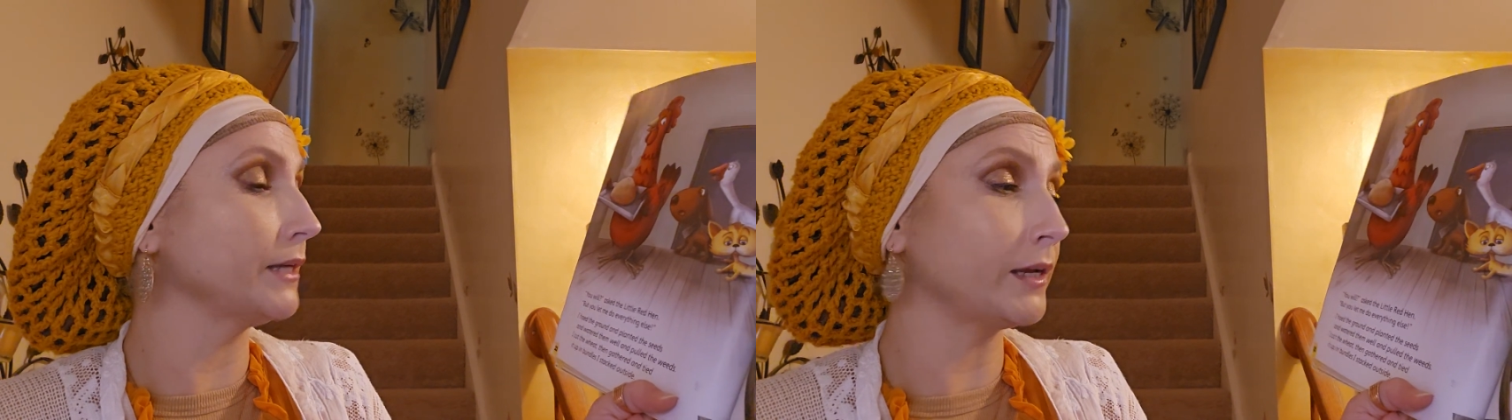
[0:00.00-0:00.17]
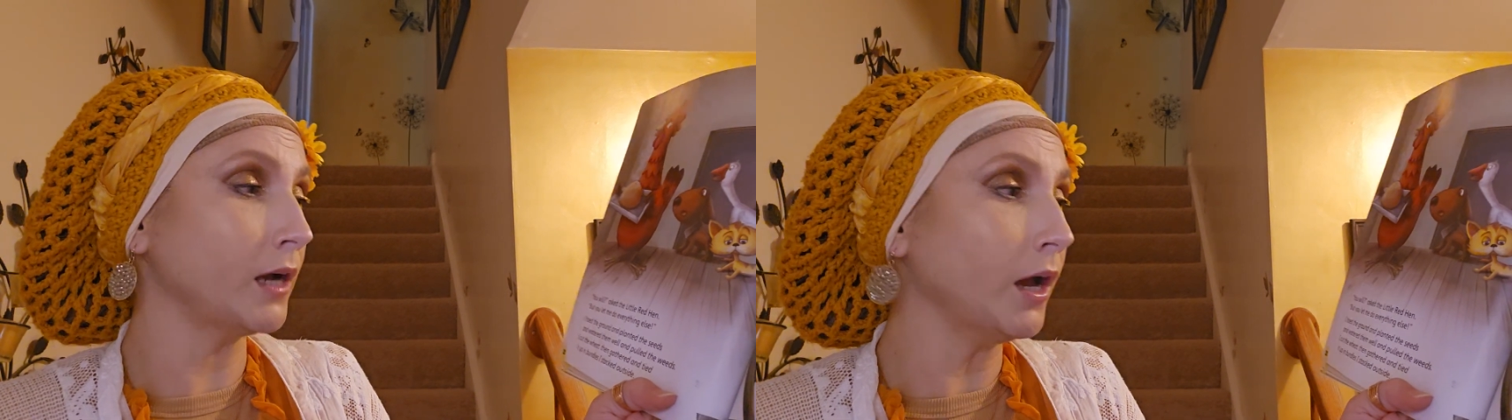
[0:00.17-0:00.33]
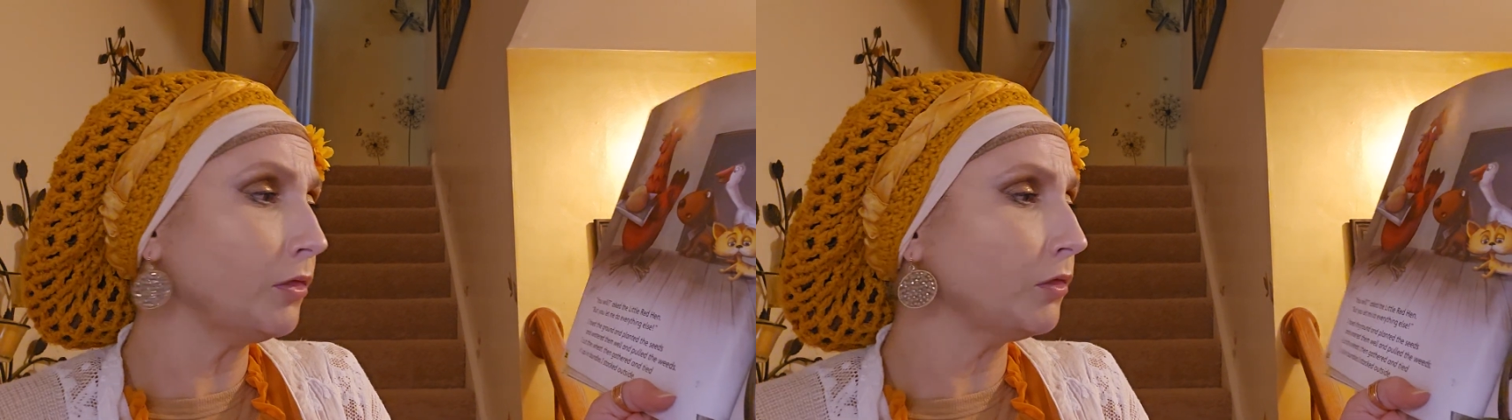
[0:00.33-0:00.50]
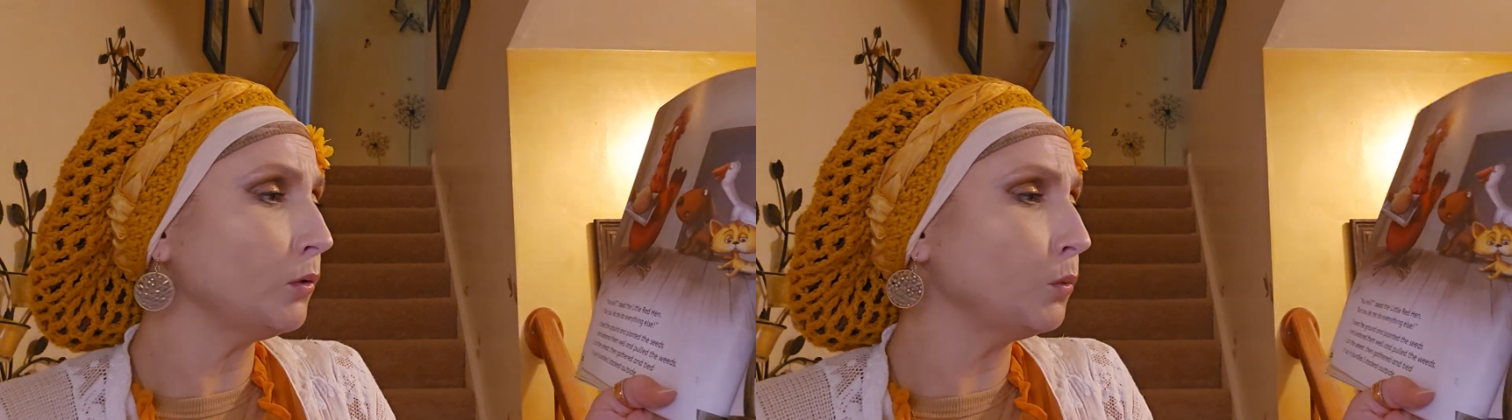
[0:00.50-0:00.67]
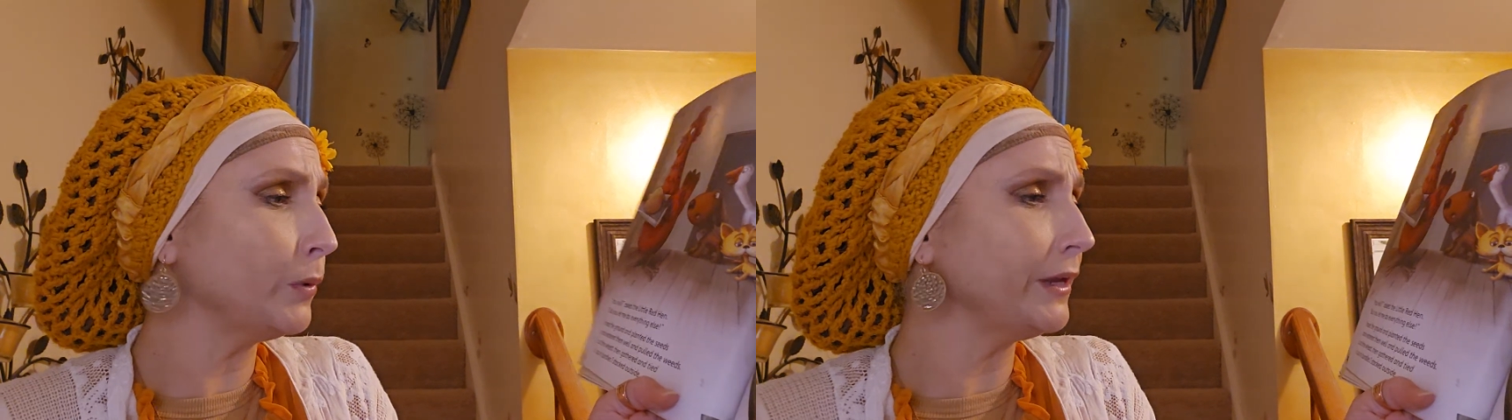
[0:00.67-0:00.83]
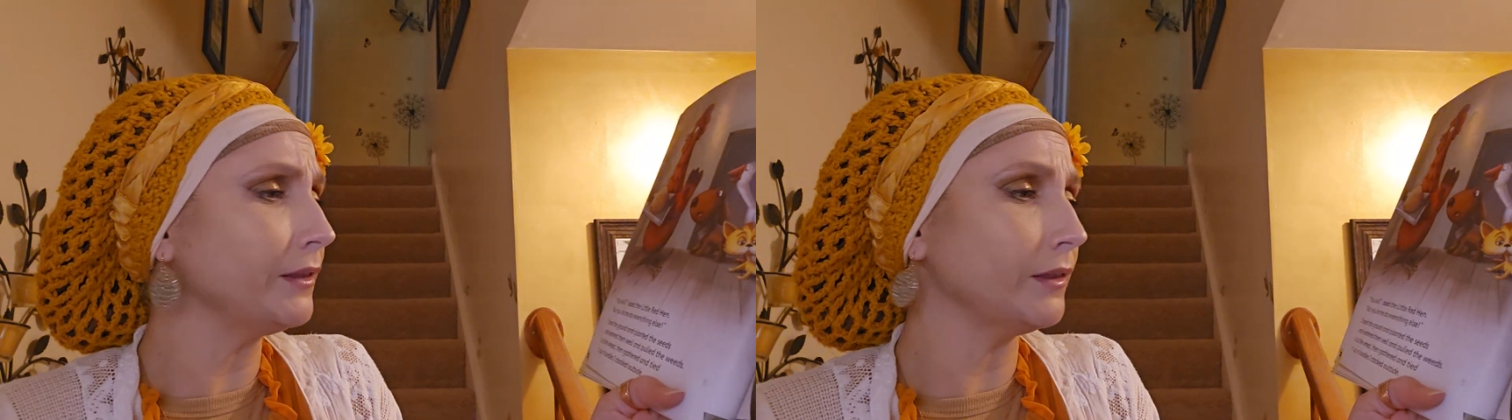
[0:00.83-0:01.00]
I cut the
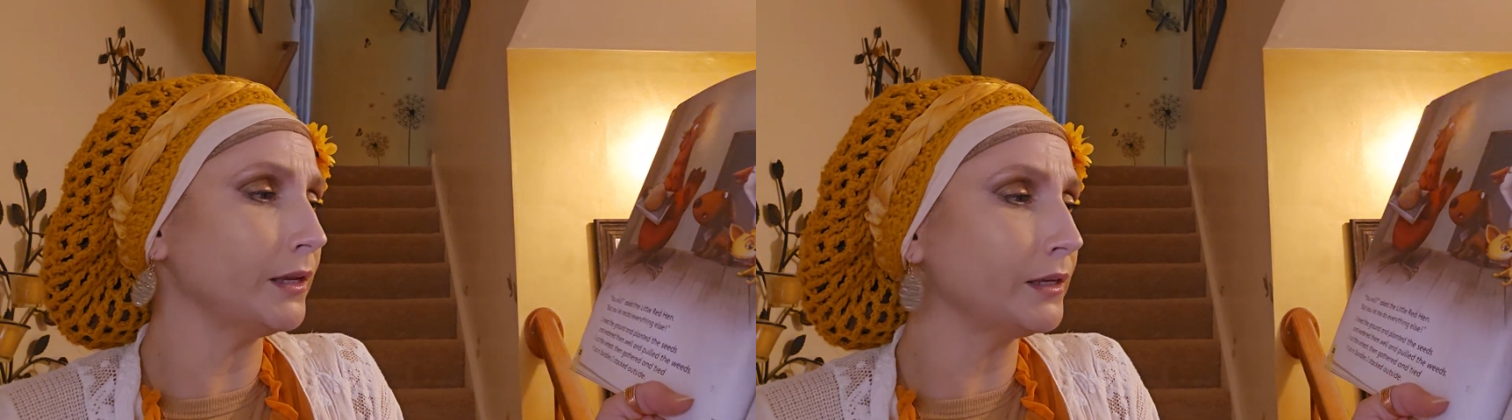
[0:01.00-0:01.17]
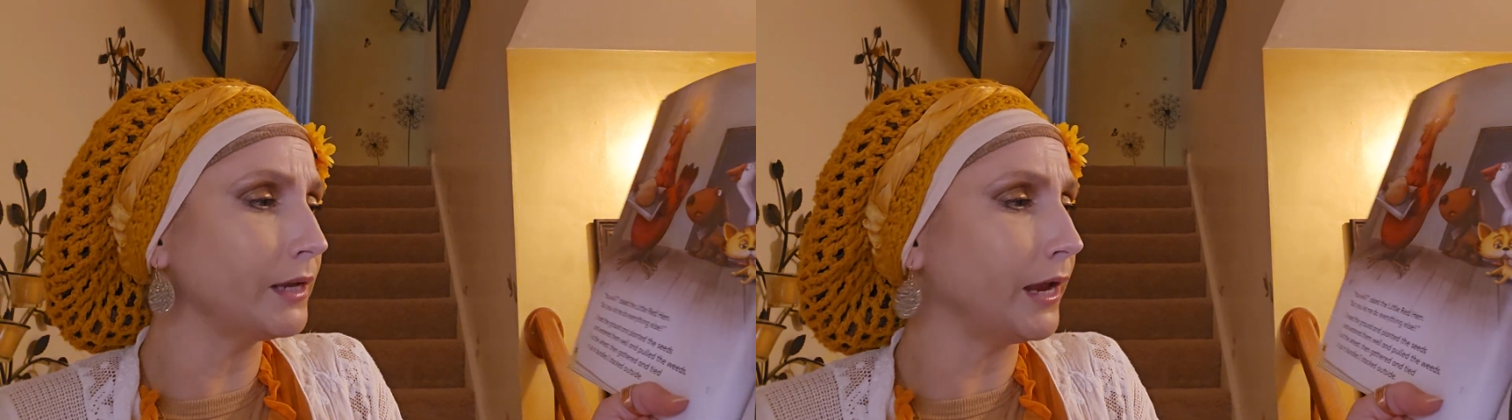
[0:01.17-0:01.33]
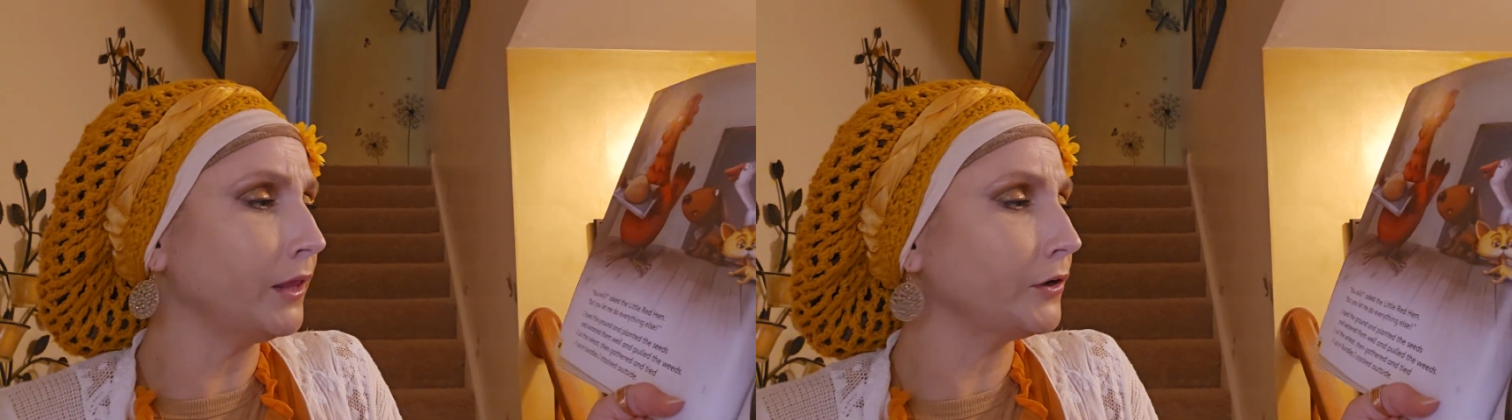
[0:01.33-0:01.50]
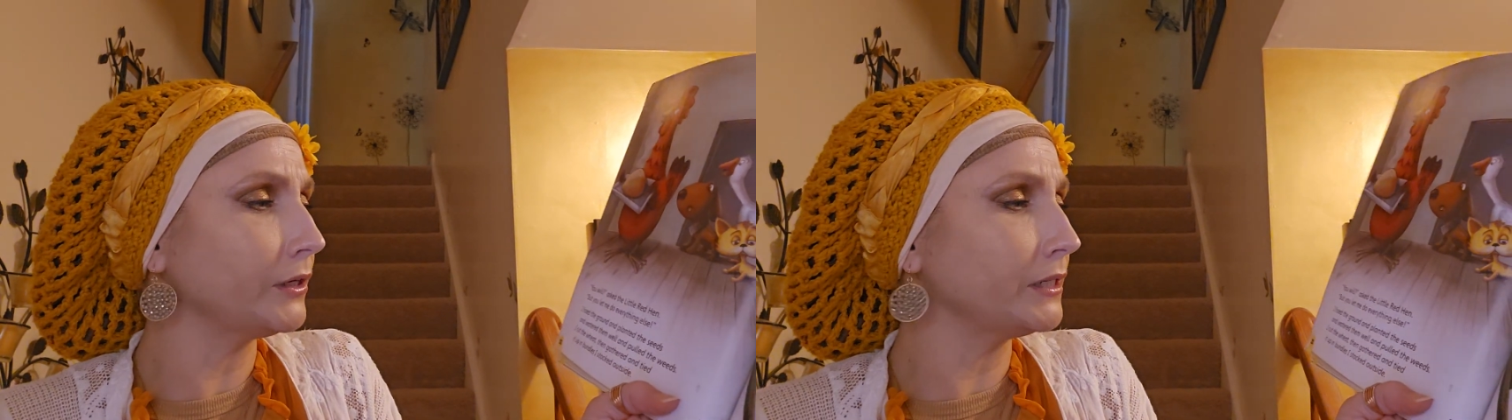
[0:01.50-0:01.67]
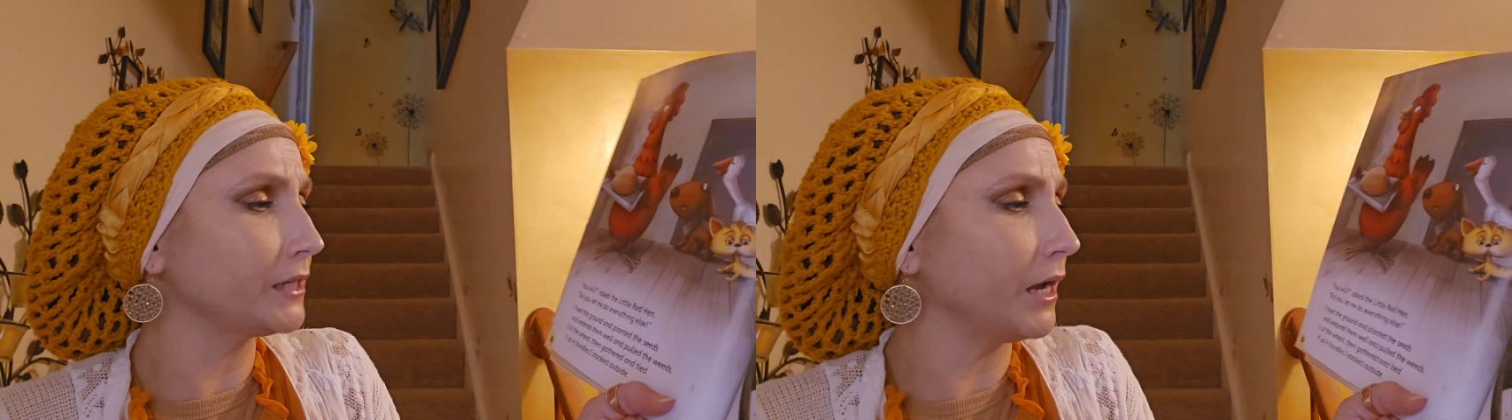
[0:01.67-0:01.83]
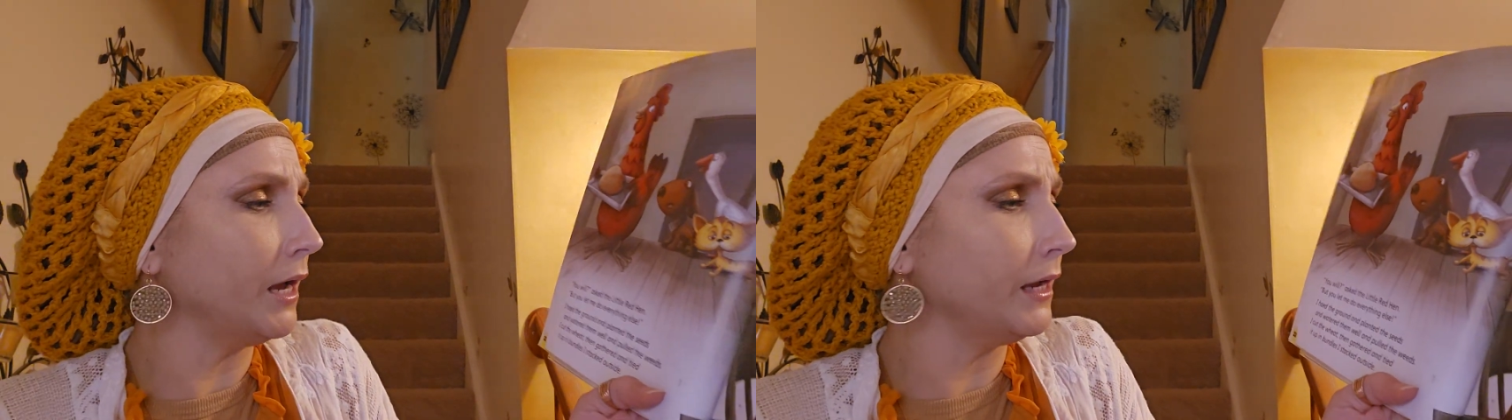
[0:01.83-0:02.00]
wheat, then gathered
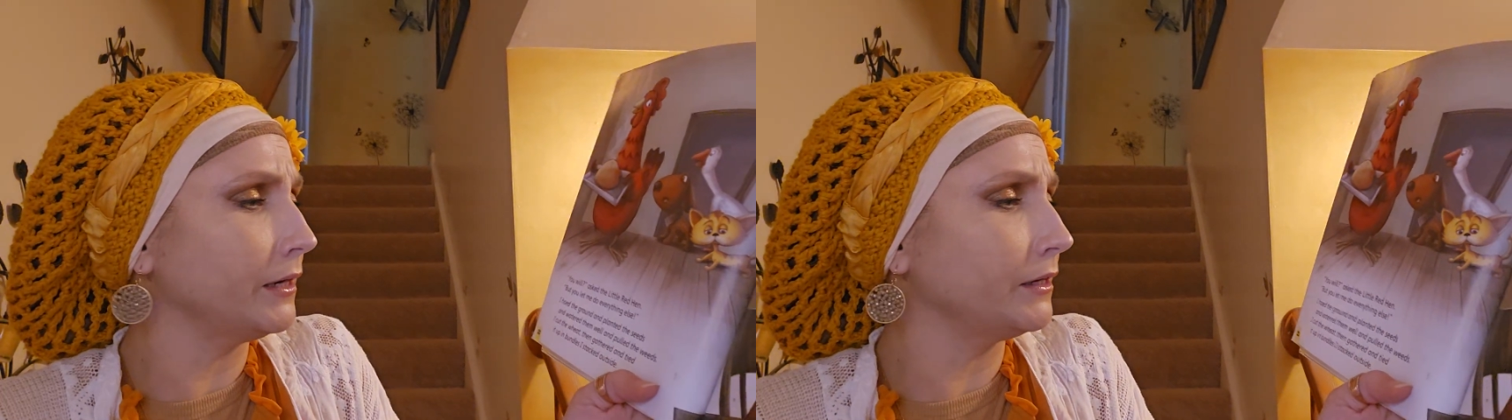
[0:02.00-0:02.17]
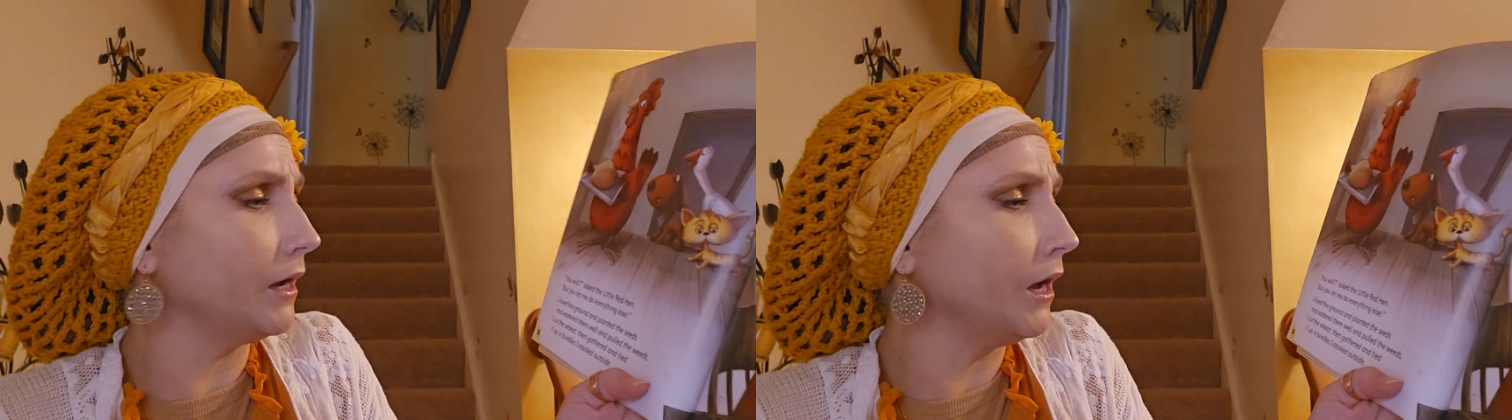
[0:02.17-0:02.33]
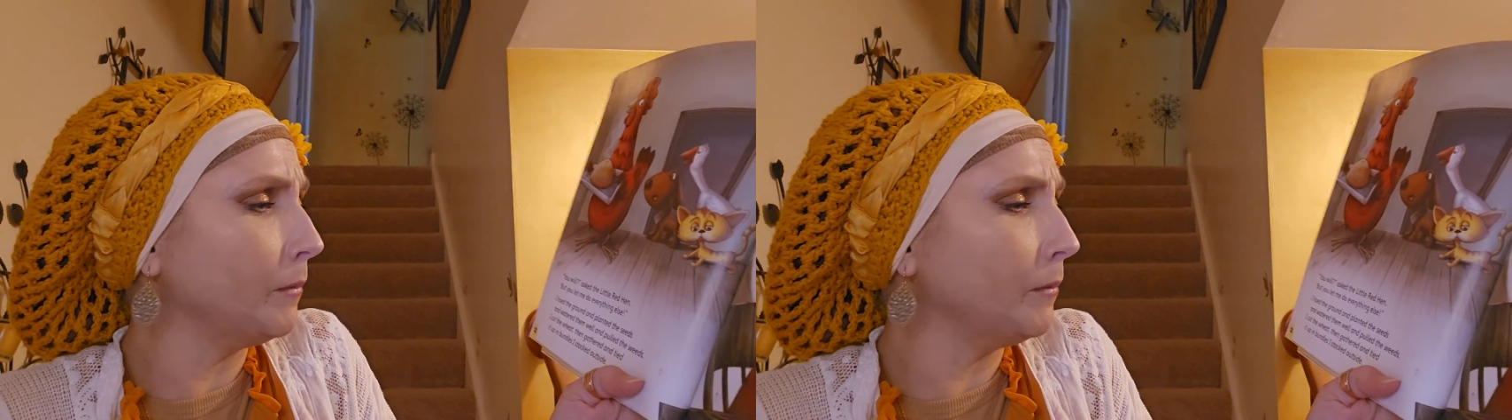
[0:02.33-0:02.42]
and tied it